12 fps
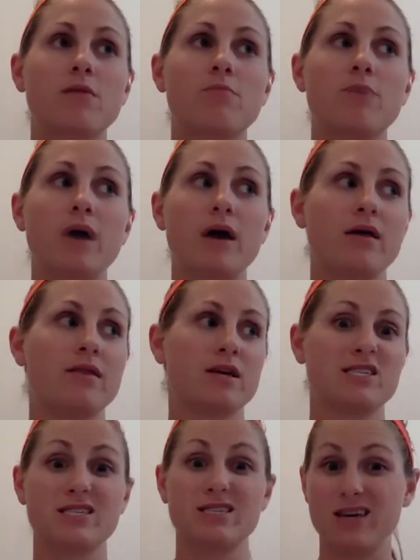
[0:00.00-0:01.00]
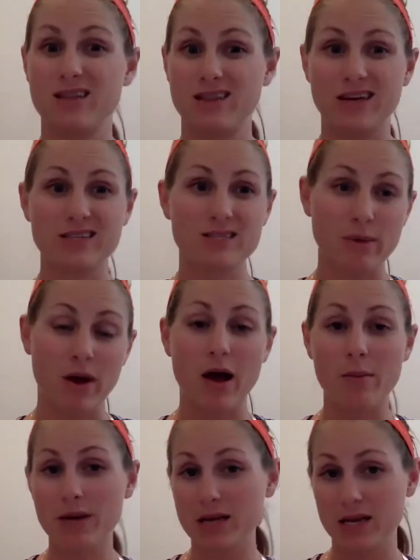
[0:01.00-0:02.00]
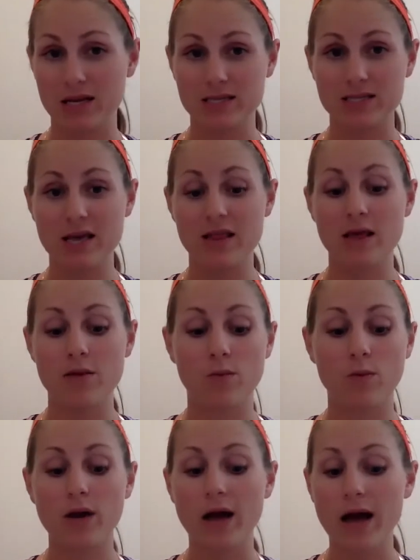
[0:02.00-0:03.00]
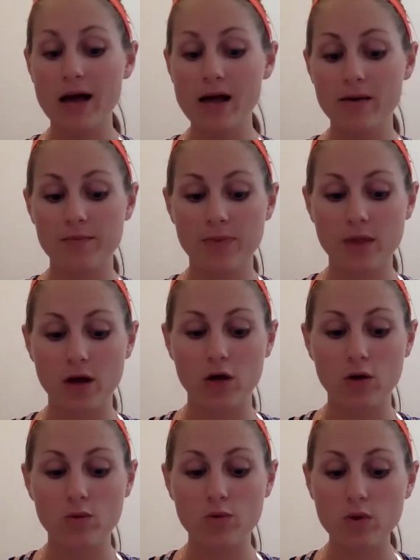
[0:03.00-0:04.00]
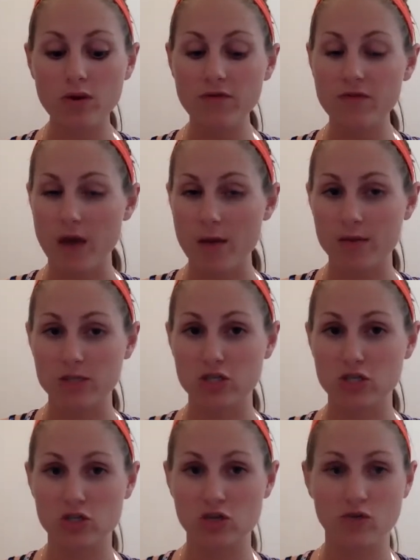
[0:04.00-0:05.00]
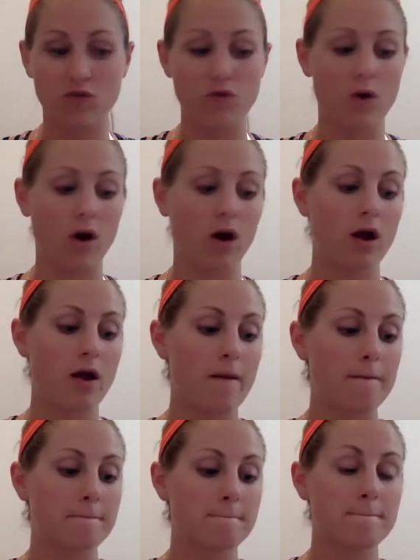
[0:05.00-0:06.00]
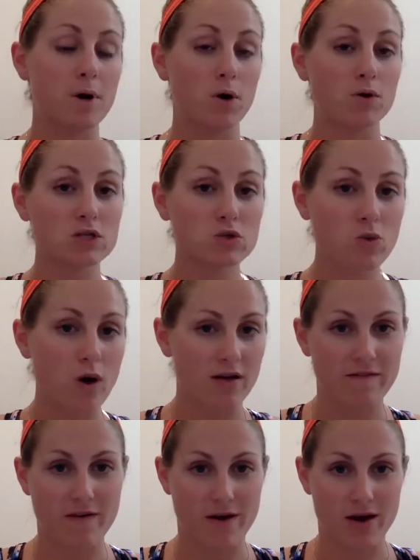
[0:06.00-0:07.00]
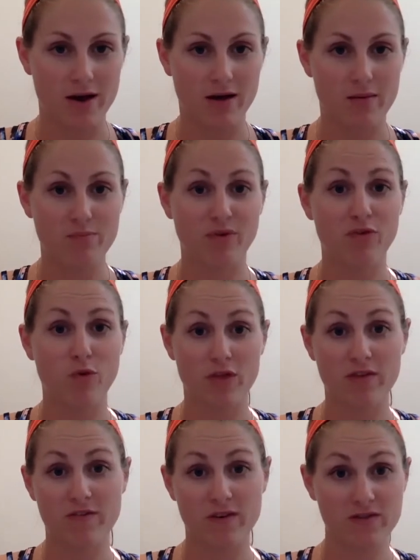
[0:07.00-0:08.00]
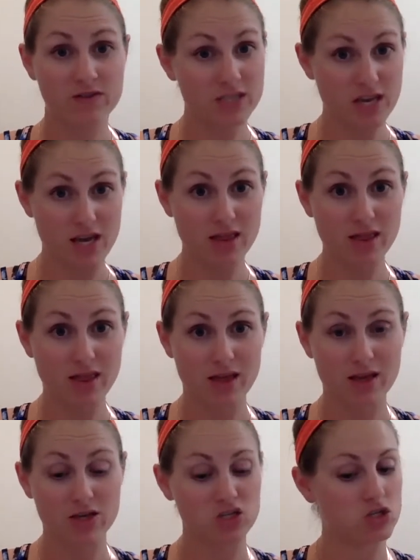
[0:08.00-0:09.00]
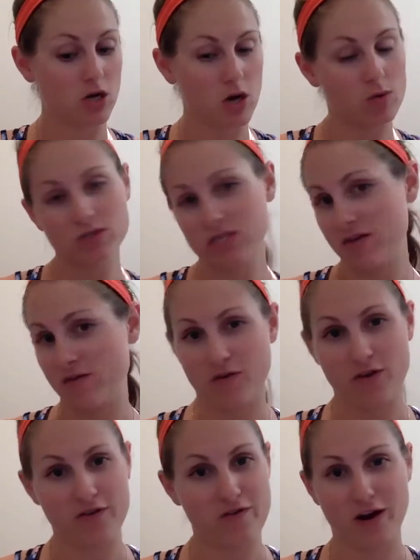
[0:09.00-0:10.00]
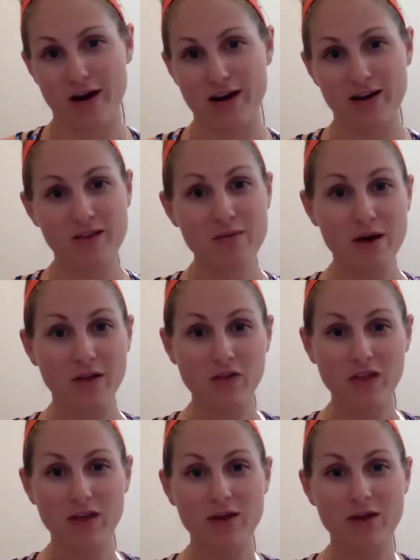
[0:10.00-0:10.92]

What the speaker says: But that's about how many it is. And then a good rule of thumb is to shoot for bonus qualifying before the 15th. Don't save it for the very end of the month.